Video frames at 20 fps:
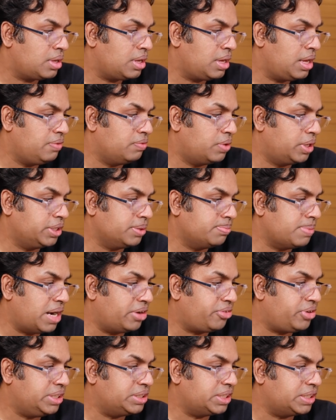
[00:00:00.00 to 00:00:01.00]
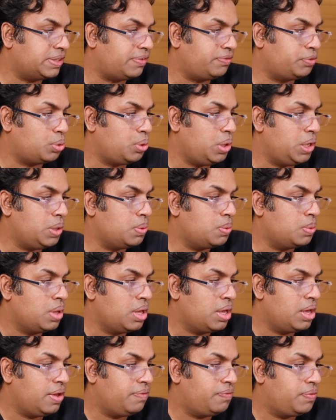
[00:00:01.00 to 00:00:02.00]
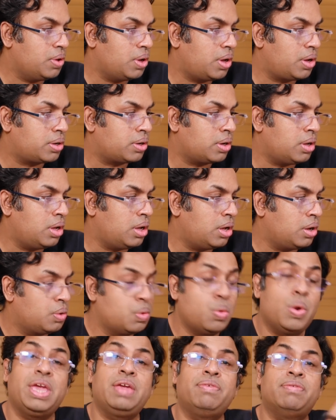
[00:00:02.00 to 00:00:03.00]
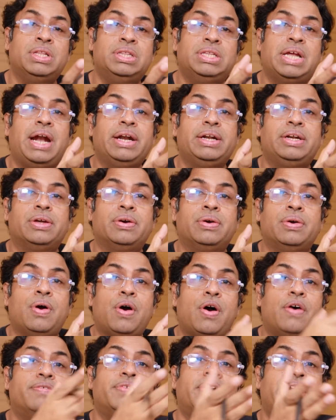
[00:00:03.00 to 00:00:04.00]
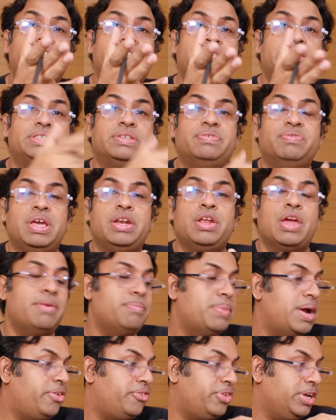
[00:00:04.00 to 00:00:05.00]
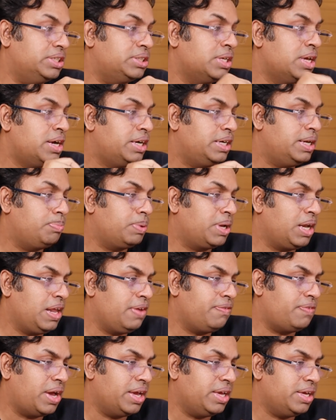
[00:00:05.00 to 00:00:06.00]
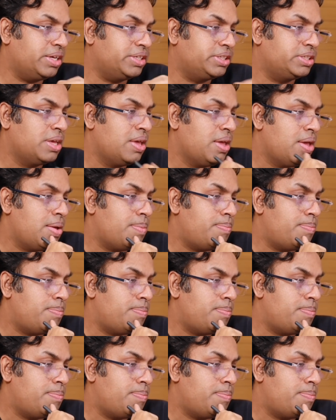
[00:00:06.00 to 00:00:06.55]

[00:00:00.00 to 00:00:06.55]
inverter batteries, as I've told you, if you are uh, going with that uh, off-grid system where you have batteries, typically five years.